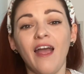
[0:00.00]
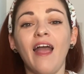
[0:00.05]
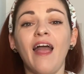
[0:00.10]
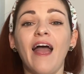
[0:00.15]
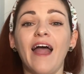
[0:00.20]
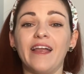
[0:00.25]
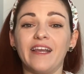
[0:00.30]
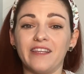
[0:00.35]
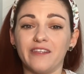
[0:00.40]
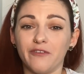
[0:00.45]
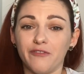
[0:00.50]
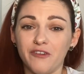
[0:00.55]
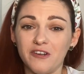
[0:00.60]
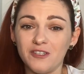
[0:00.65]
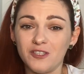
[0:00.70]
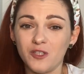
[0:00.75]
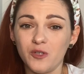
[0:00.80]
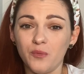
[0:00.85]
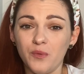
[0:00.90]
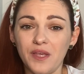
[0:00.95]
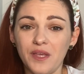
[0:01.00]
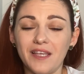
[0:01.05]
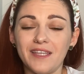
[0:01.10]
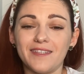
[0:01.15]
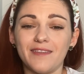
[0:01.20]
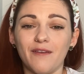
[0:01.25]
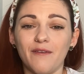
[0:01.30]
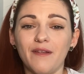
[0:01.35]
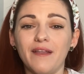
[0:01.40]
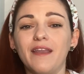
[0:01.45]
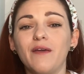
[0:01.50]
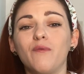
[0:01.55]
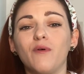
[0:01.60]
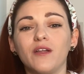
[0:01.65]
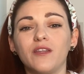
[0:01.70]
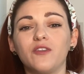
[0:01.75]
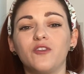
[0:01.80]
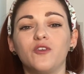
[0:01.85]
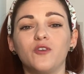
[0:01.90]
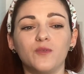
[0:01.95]
And in the first 2 weeks they really
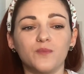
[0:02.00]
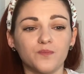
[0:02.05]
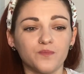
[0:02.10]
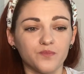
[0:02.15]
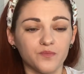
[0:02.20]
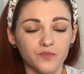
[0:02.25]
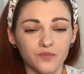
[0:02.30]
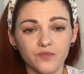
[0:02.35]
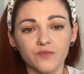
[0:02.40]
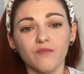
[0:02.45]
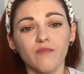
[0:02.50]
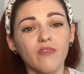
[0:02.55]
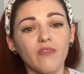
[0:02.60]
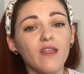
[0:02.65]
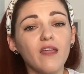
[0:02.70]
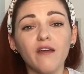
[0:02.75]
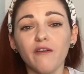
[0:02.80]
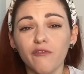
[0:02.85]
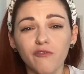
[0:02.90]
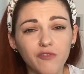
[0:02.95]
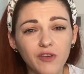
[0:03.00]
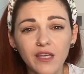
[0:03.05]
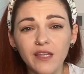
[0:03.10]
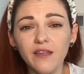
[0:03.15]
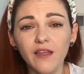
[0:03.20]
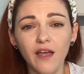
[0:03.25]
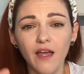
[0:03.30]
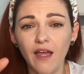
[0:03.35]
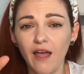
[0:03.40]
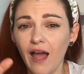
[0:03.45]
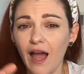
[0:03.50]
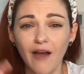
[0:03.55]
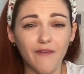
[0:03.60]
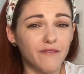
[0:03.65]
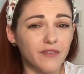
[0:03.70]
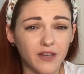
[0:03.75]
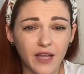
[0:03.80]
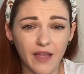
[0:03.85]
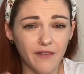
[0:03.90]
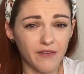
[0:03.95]
want to feed
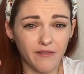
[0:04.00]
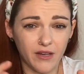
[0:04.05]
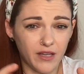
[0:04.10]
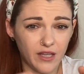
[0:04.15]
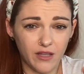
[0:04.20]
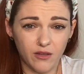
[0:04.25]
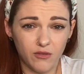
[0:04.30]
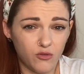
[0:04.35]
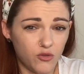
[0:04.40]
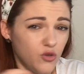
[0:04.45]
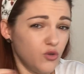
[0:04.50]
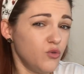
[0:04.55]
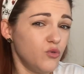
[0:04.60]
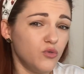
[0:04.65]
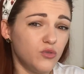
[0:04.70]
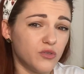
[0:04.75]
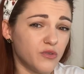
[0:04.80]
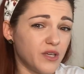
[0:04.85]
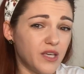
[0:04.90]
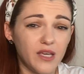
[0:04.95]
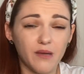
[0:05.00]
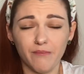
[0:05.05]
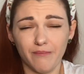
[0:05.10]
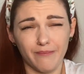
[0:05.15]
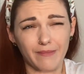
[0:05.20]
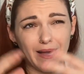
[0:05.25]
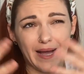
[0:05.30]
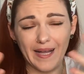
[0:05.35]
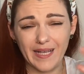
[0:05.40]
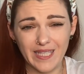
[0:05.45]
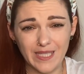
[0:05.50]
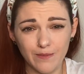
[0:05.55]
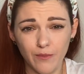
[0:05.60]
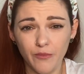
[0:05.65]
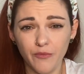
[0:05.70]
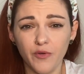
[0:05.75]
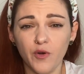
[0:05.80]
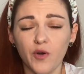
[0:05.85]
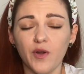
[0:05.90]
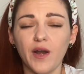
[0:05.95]
every 2-3 maximum 4